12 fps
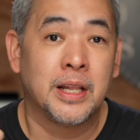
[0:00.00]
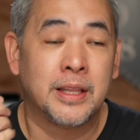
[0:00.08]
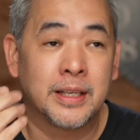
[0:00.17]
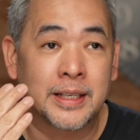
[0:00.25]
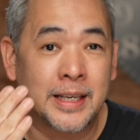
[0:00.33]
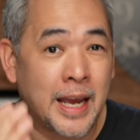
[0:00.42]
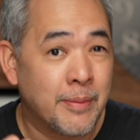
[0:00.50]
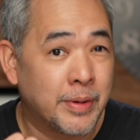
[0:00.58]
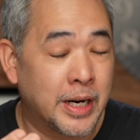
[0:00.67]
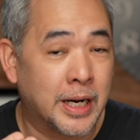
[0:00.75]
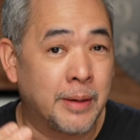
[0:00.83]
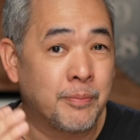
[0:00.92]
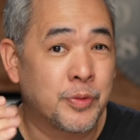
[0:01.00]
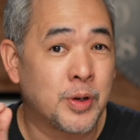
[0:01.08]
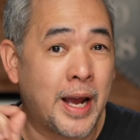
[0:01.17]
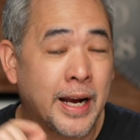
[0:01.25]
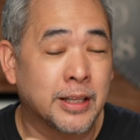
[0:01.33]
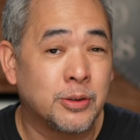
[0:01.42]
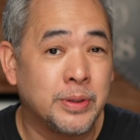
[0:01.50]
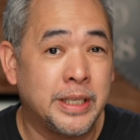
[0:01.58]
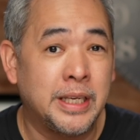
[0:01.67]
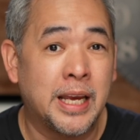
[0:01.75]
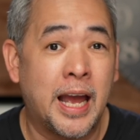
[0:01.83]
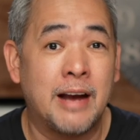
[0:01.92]
the camera to
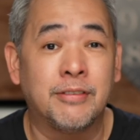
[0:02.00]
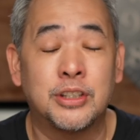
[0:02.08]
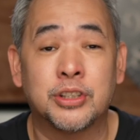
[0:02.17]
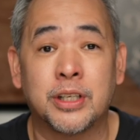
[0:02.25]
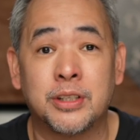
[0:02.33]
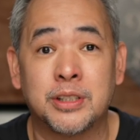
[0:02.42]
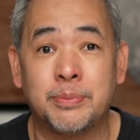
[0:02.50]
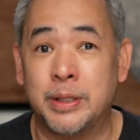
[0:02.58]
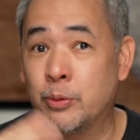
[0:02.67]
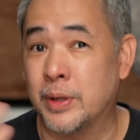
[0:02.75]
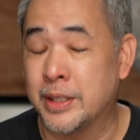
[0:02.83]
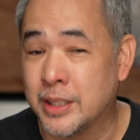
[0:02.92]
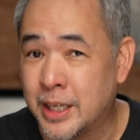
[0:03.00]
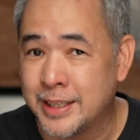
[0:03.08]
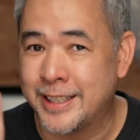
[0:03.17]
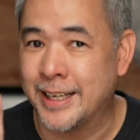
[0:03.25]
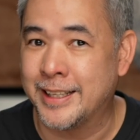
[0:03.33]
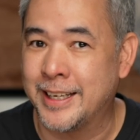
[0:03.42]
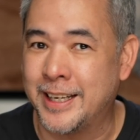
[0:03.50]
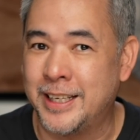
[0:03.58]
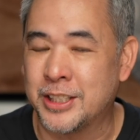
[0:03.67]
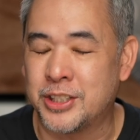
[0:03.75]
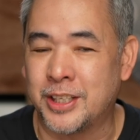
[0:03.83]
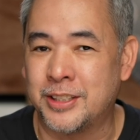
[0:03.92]
actually have a shutter speed. Well, not technically
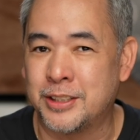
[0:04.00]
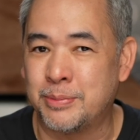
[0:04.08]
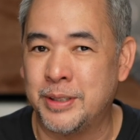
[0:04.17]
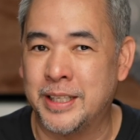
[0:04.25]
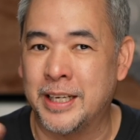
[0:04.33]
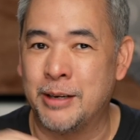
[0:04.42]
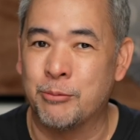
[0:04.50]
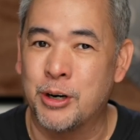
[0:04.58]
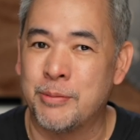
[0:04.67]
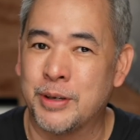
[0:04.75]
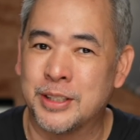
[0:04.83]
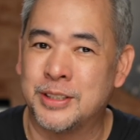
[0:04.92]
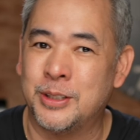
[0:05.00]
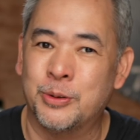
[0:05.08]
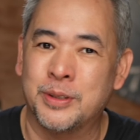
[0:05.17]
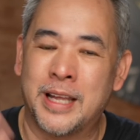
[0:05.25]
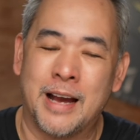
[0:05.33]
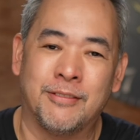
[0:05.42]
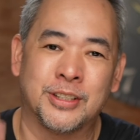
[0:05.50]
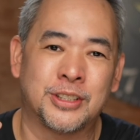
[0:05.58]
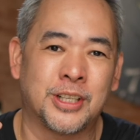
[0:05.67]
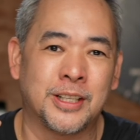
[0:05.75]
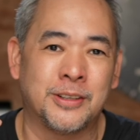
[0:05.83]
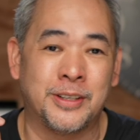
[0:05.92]
a shutter speed anymore because you don't have a
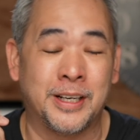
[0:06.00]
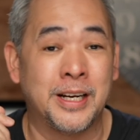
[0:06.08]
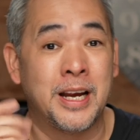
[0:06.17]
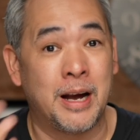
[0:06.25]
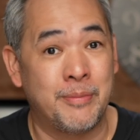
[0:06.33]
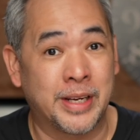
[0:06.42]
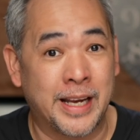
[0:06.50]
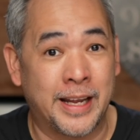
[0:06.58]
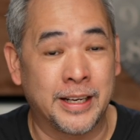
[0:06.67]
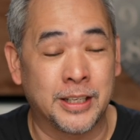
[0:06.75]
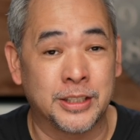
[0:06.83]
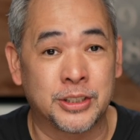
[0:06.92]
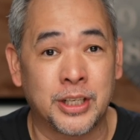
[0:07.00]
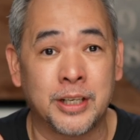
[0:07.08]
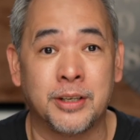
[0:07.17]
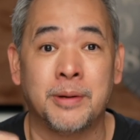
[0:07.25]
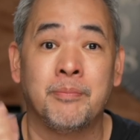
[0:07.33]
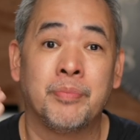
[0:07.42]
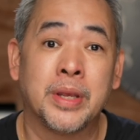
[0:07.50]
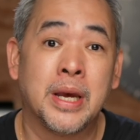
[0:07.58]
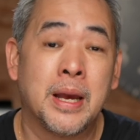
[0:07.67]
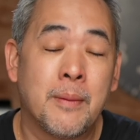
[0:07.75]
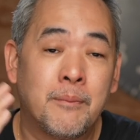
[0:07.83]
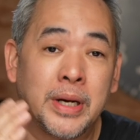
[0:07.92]
shutter, a mechanical shutter,
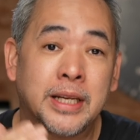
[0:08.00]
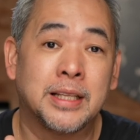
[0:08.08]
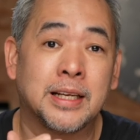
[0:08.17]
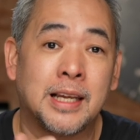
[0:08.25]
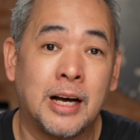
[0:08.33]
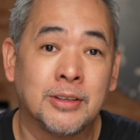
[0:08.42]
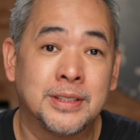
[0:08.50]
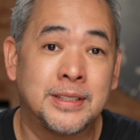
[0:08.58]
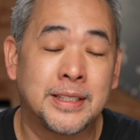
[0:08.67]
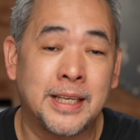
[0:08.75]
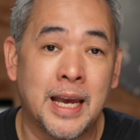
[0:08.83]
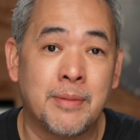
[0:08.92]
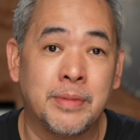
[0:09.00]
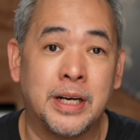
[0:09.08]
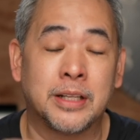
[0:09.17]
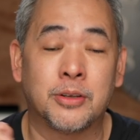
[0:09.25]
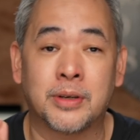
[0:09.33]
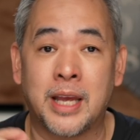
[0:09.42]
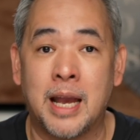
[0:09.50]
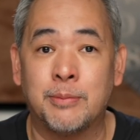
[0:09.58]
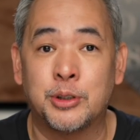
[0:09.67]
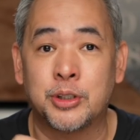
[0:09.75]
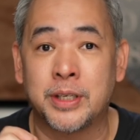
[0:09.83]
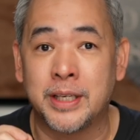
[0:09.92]
but it allows the camera to
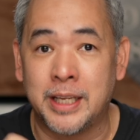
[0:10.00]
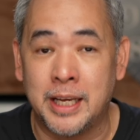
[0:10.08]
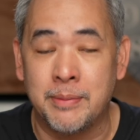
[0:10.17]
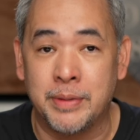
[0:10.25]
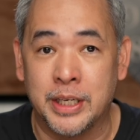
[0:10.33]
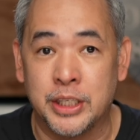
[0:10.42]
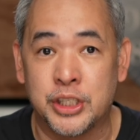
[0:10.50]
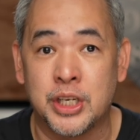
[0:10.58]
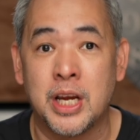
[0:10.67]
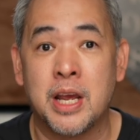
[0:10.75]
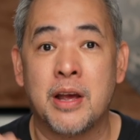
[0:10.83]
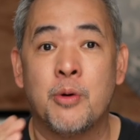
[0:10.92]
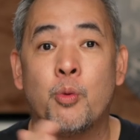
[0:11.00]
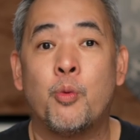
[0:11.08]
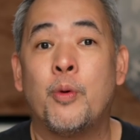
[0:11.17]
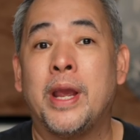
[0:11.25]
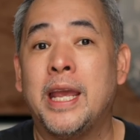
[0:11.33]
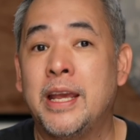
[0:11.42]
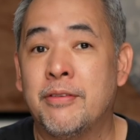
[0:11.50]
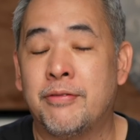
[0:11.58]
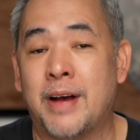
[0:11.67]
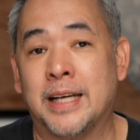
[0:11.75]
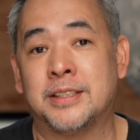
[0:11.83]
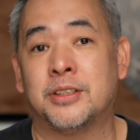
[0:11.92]
capture an image way
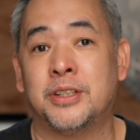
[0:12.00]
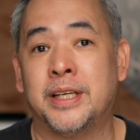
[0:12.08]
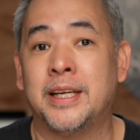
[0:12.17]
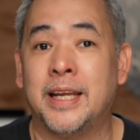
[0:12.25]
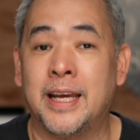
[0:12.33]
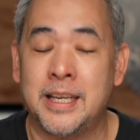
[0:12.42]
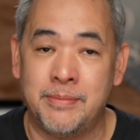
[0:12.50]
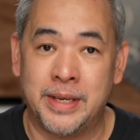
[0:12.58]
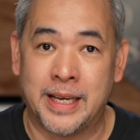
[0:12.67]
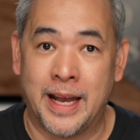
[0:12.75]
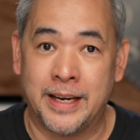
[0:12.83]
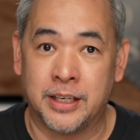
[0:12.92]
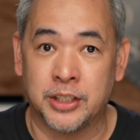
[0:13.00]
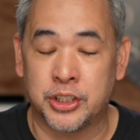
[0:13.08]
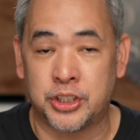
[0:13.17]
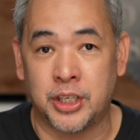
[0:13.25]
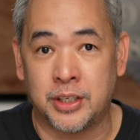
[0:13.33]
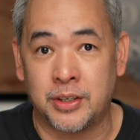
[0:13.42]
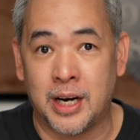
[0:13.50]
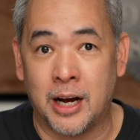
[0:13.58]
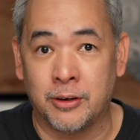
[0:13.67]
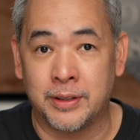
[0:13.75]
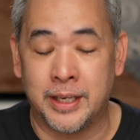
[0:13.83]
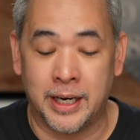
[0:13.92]
faster than any mechanical shutter
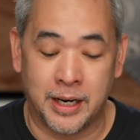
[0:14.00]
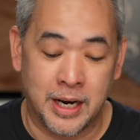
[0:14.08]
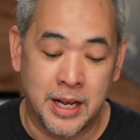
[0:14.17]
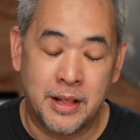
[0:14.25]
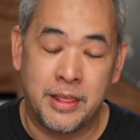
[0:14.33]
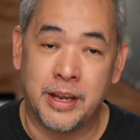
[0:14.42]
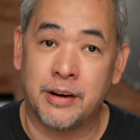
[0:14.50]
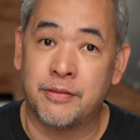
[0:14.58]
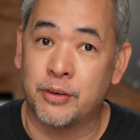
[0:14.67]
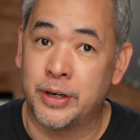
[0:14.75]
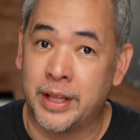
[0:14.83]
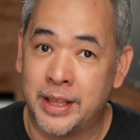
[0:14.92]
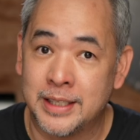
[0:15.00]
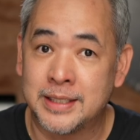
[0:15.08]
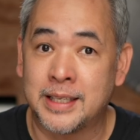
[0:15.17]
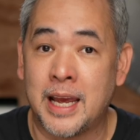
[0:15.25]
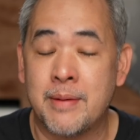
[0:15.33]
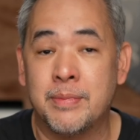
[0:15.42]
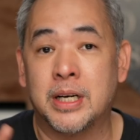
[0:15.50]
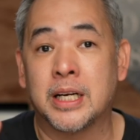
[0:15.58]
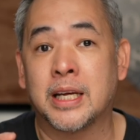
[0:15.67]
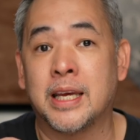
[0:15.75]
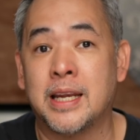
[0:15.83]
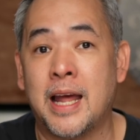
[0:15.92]
out there. Therefore, this
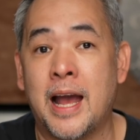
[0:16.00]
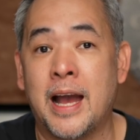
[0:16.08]
camera can